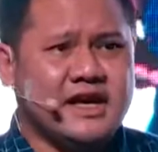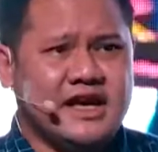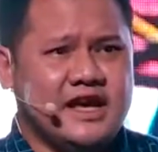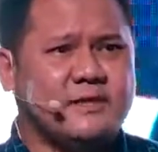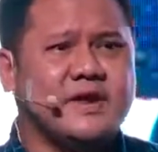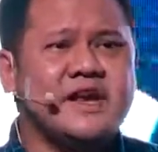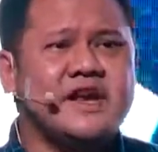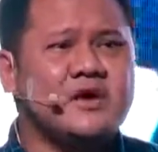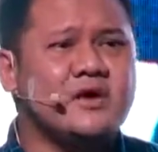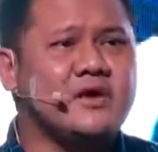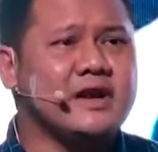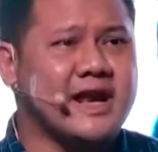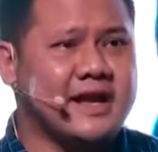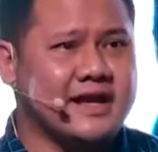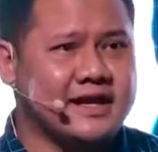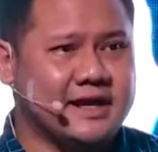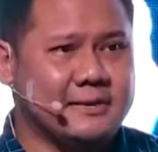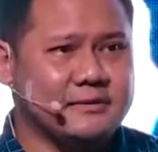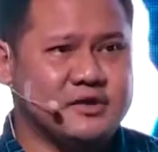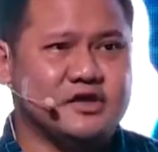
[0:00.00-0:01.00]
Even though
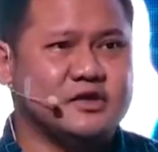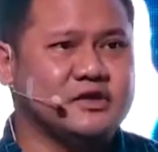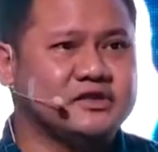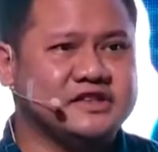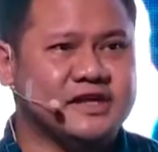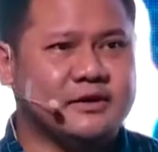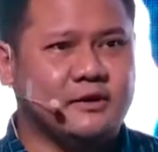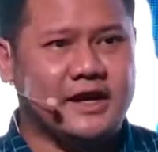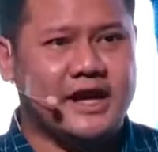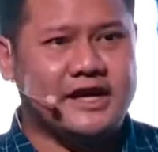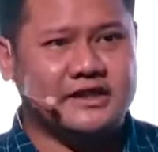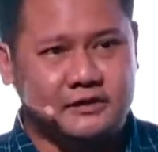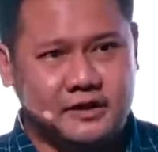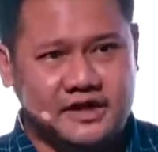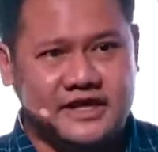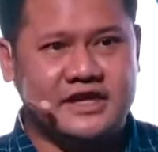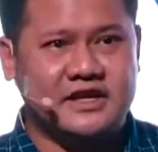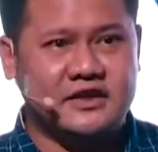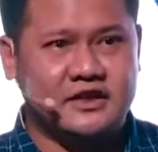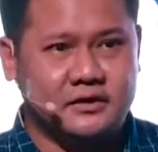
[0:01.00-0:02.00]
you use
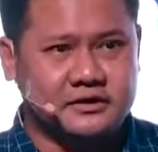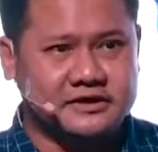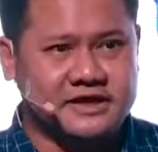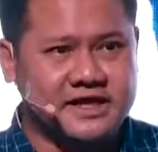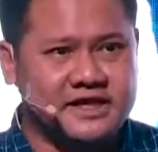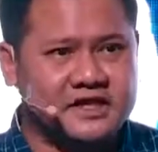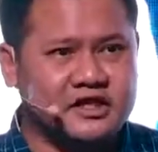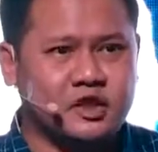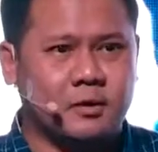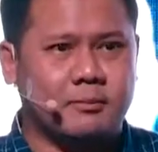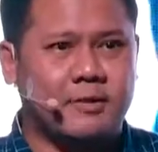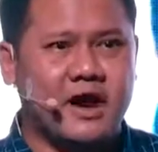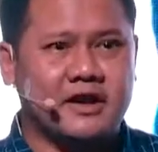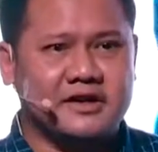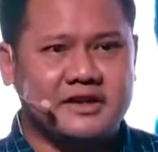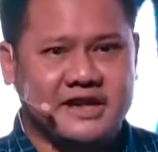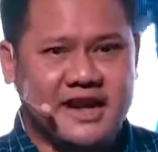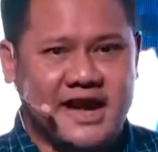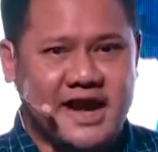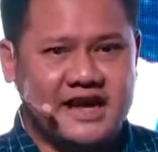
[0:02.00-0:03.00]
regulatory guillotine to
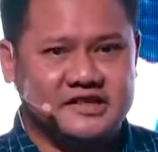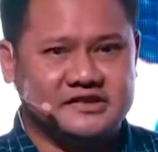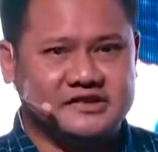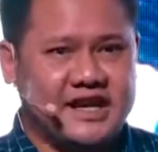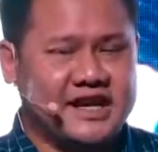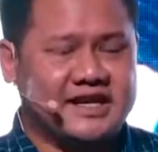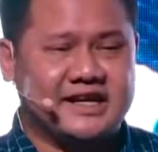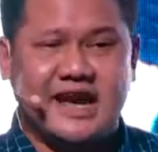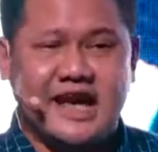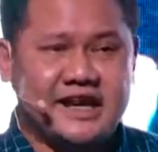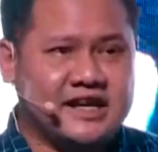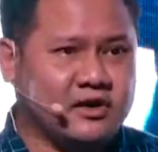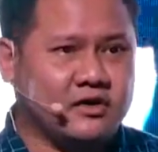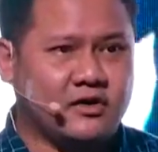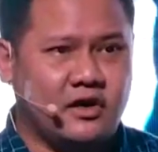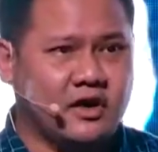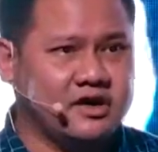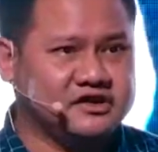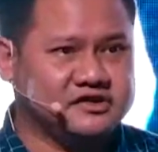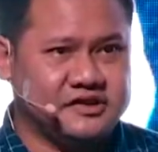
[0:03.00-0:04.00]
modernize and cut
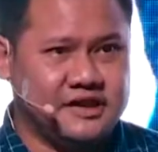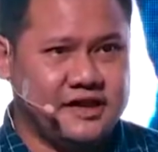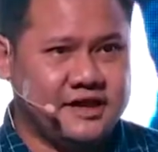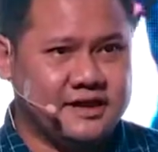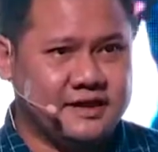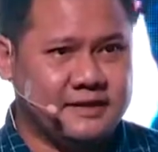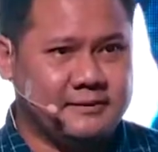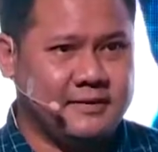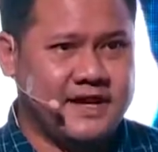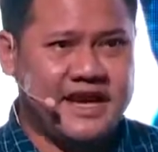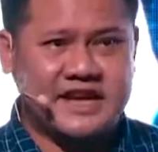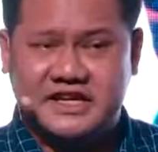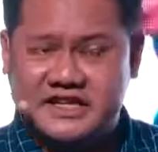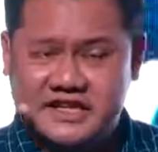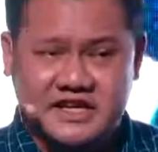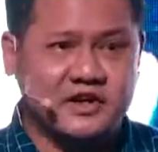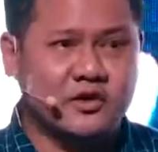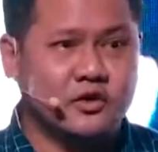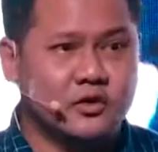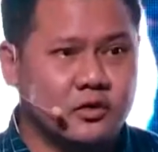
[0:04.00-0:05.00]
across and
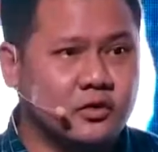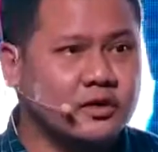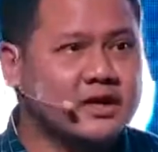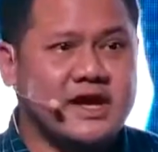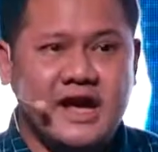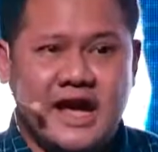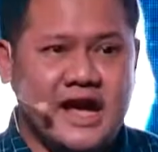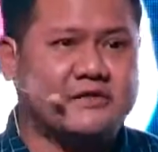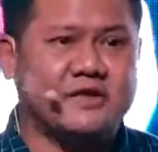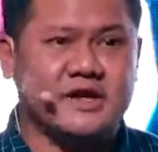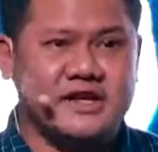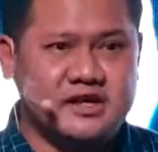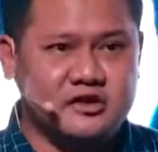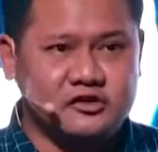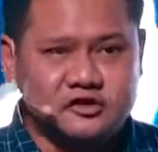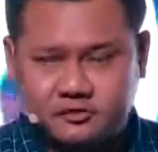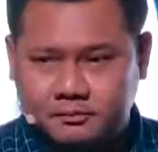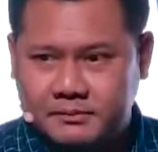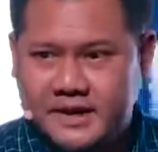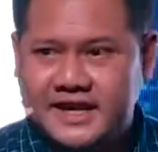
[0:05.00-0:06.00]
queue and
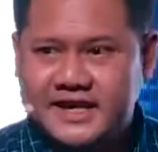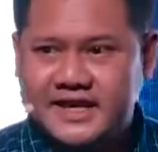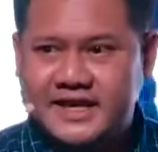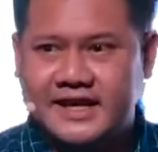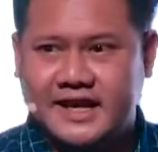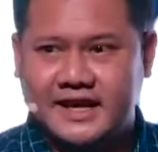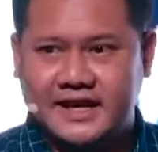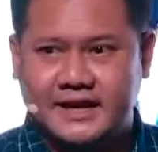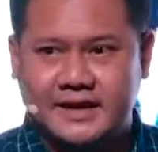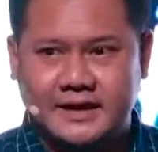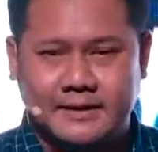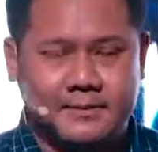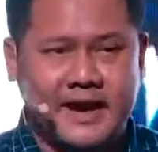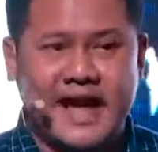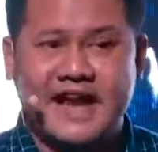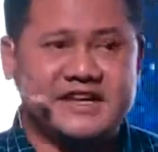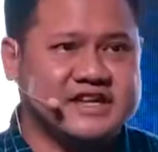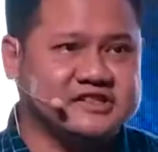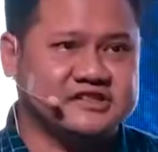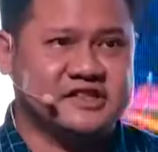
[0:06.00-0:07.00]
reduce many
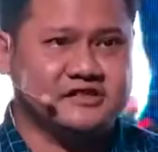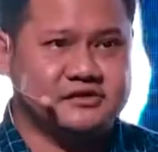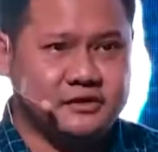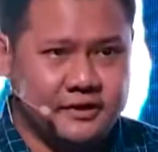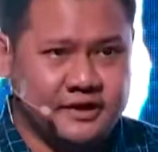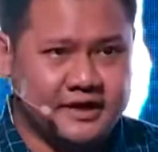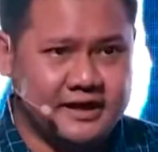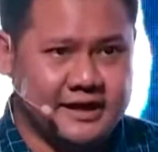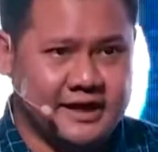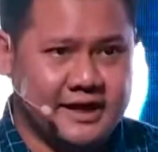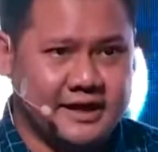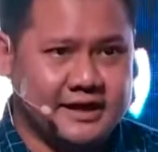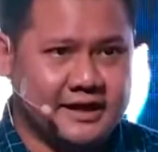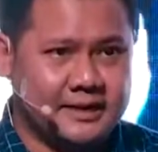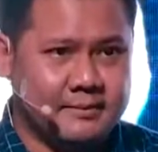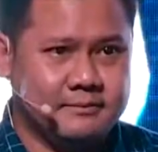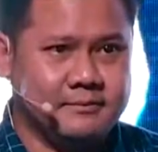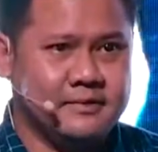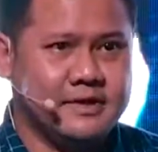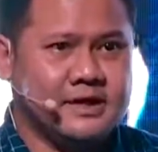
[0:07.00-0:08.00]
unnecessary
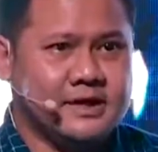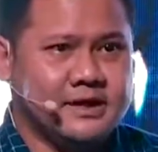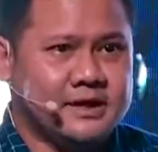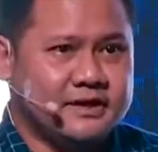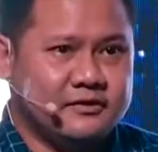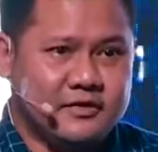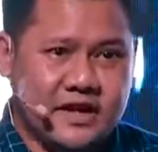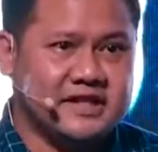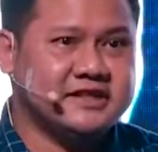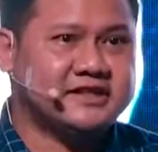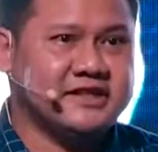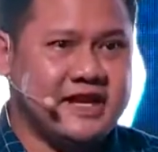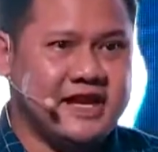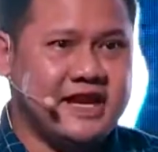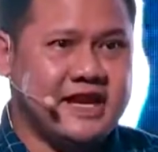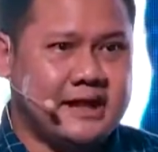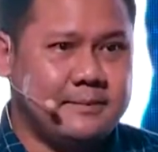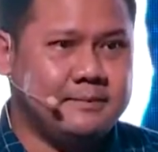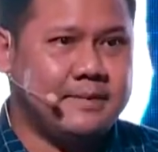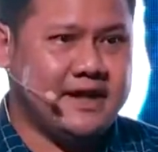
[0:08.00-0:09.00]
red
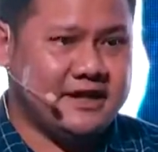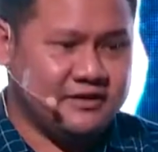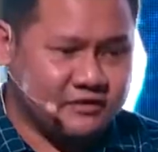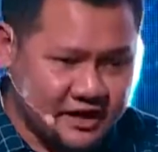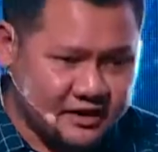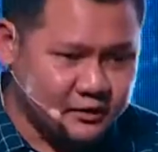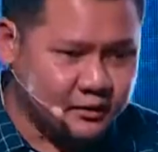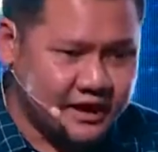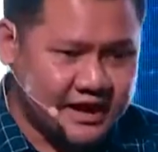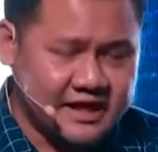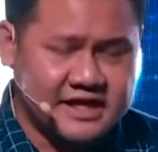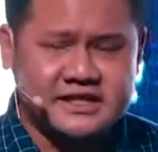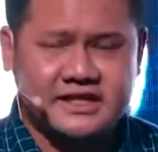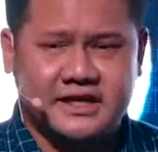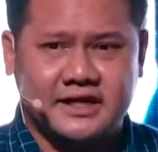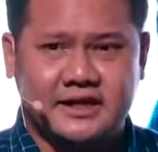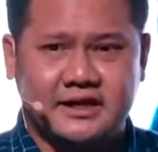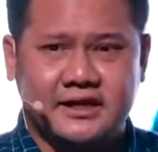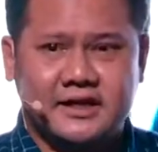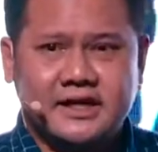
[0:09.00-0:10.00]
tape and
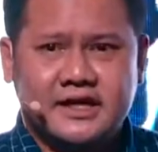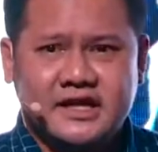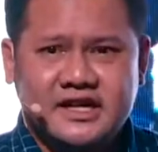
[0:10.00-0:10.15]
regulation.